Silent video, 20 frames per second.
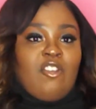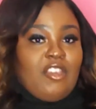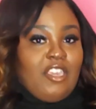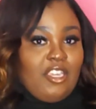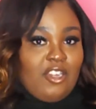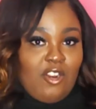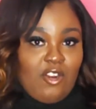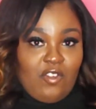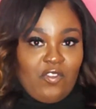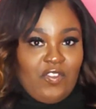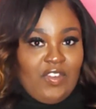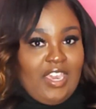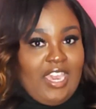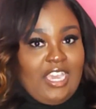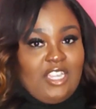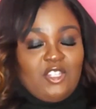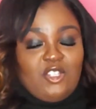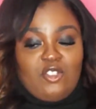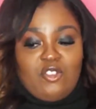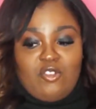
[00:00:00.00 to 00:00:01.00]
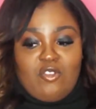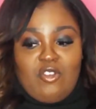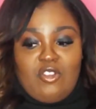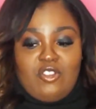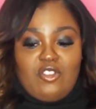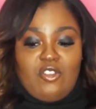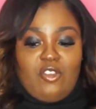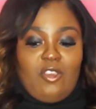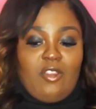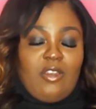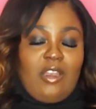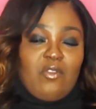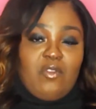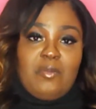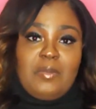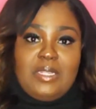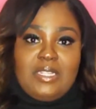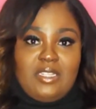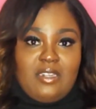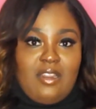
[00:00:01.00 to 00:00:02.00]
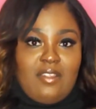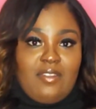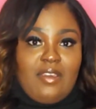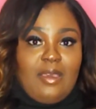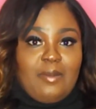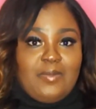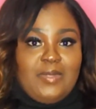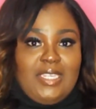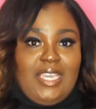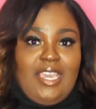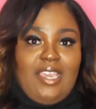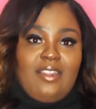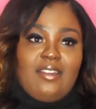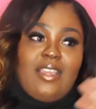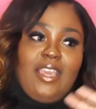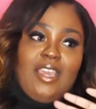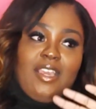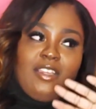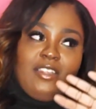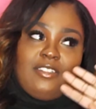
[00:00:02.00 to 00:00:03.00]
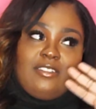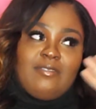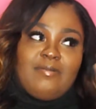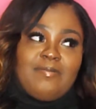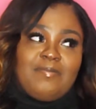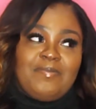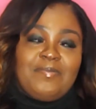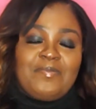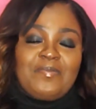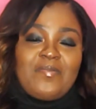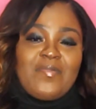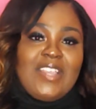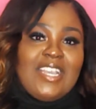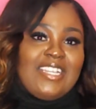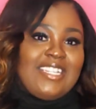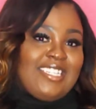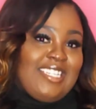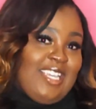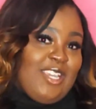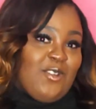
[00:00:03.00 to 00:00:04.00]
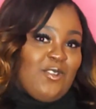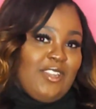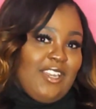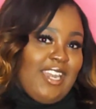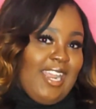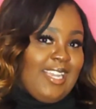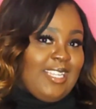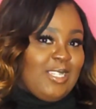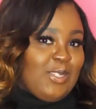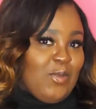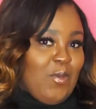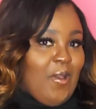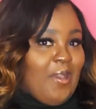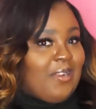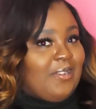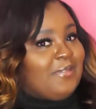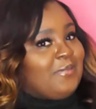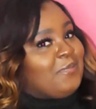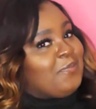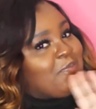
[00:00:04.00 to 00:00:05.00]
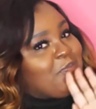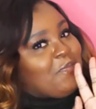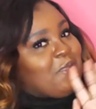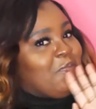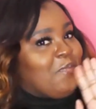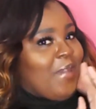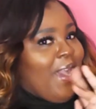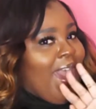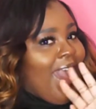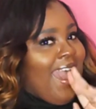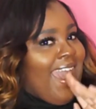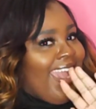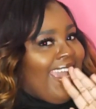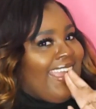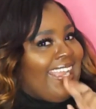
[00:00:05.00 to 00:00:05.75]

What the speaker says: your notifications on so you'll never miss another update. And see you in the next one. Bye.